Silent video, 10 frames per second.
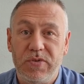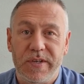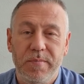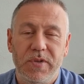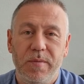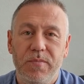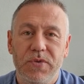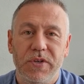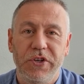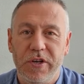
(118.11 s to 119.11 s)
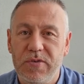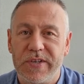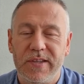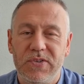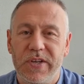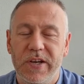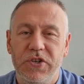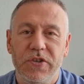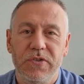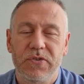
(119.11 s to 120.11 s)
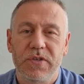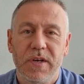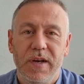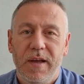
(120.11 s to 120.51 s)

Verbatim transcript: symptoms and new sensations